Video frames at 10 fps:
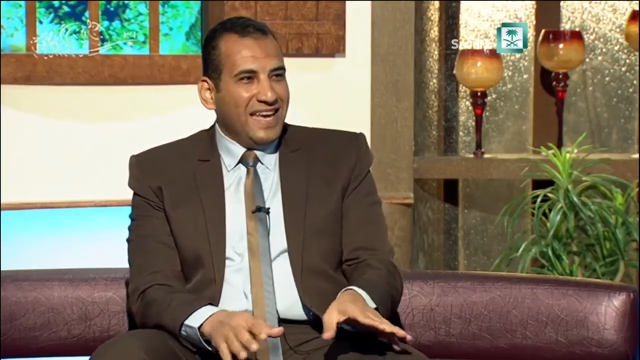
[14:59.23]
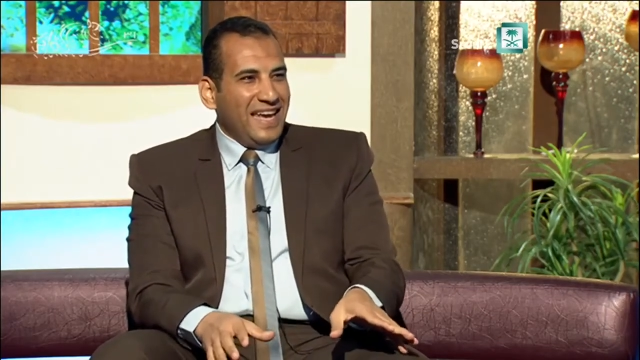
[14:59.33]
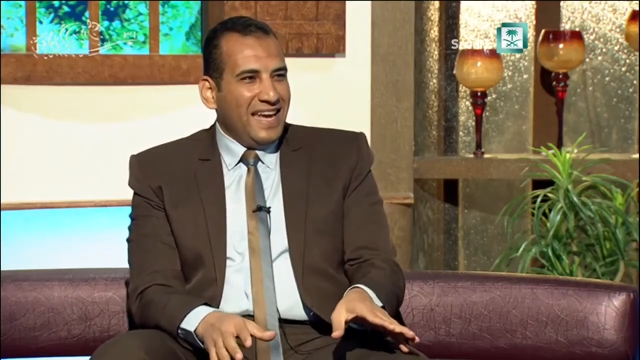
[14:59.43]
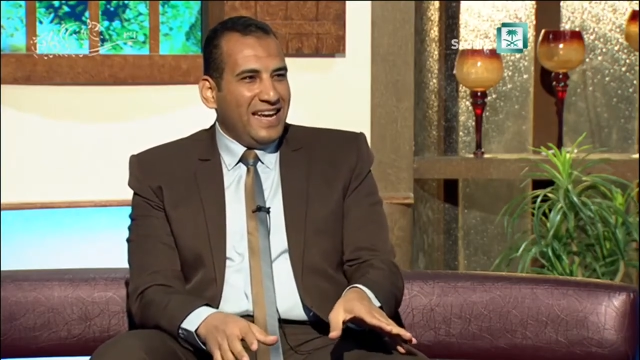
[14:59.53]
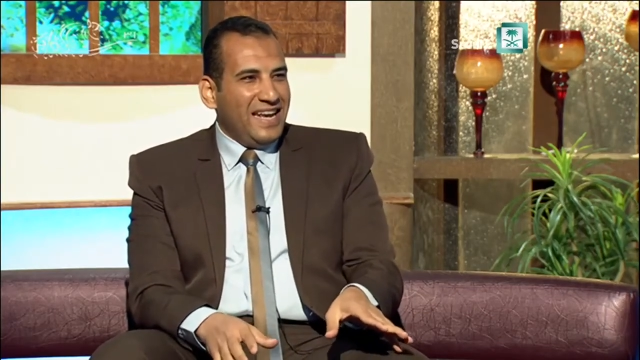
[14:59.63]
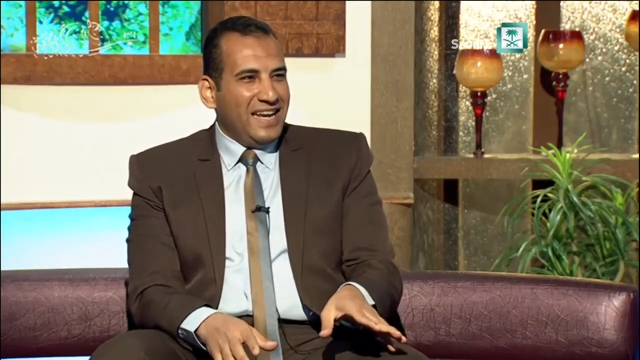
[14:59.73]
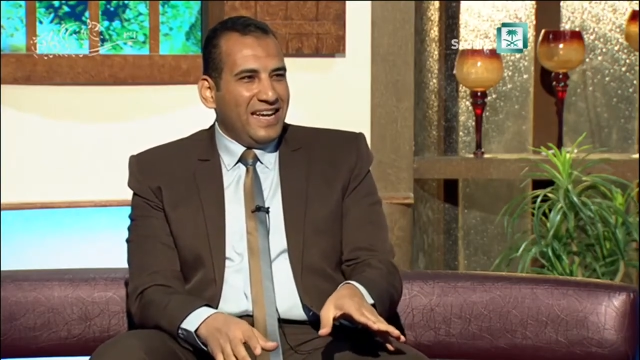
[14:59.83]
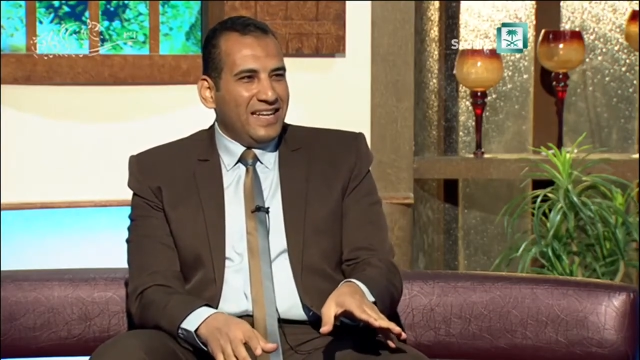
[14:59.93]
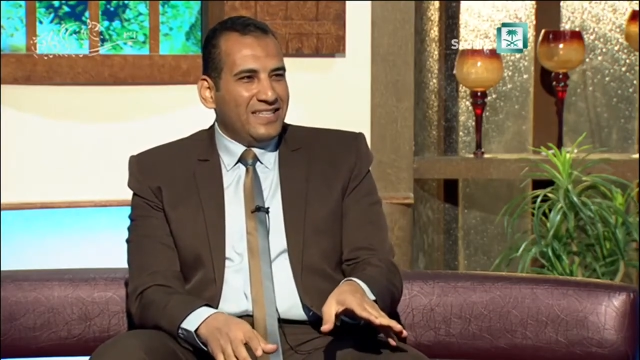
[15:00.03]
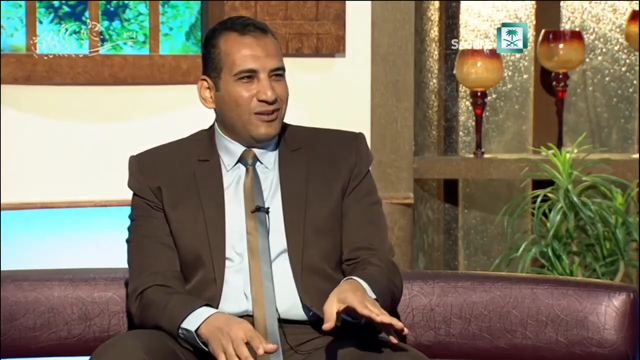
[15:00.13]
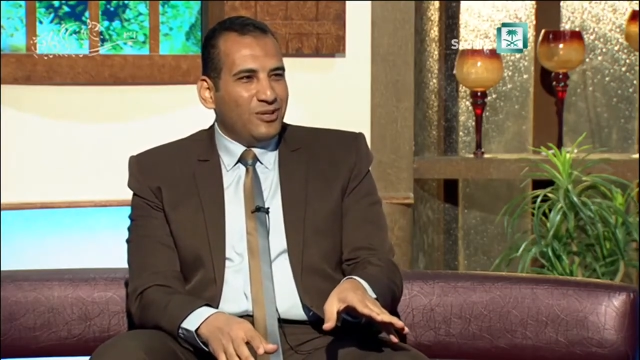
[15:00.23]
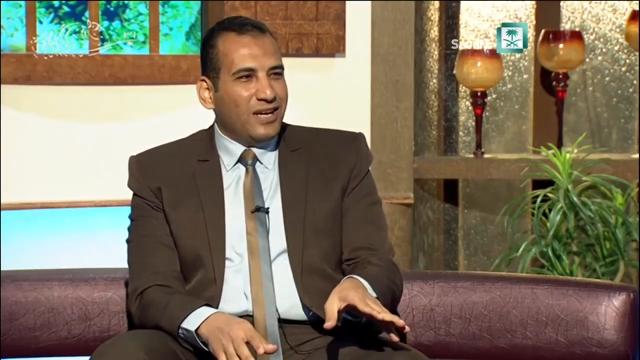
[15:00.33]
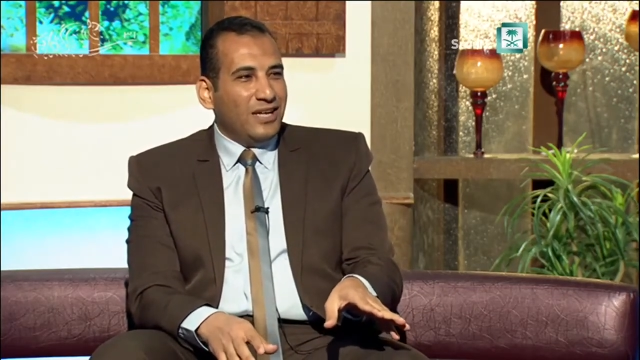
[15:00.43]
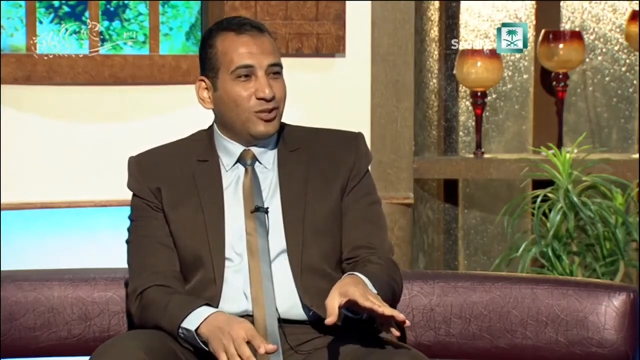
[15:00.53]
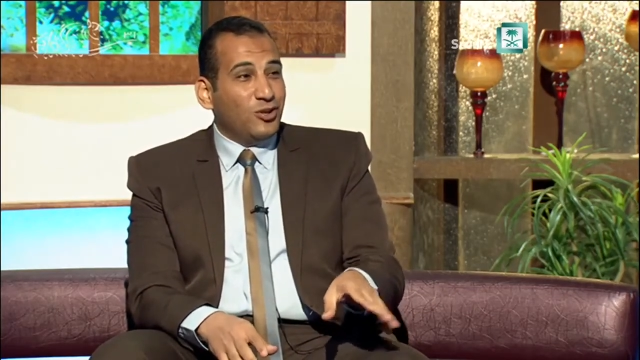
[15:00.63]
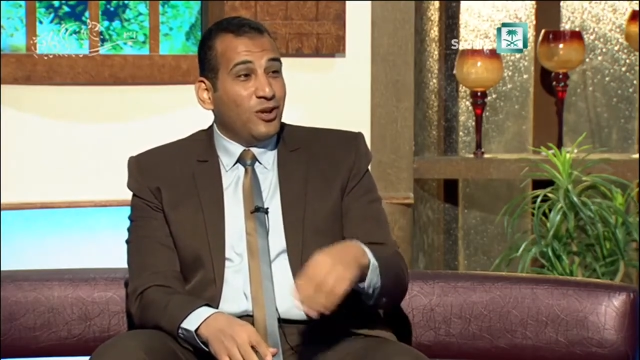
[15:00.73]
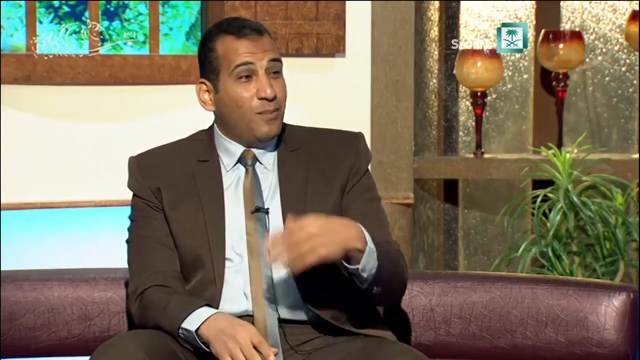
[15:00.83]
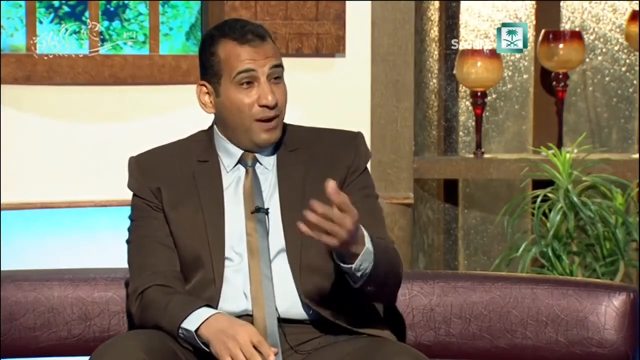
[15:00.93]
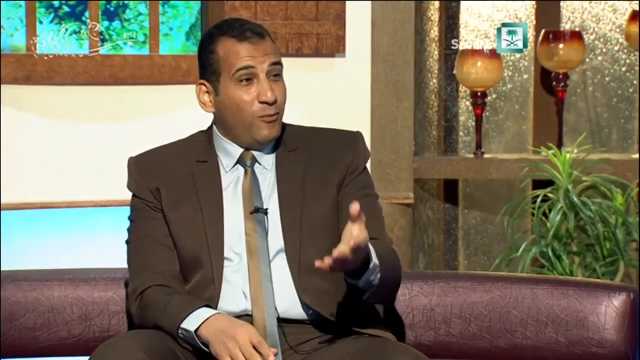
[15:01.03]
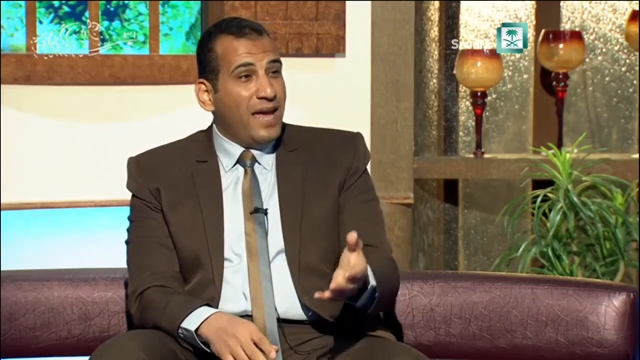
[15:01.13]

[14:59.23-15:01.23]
in Saudi culture or not, but we have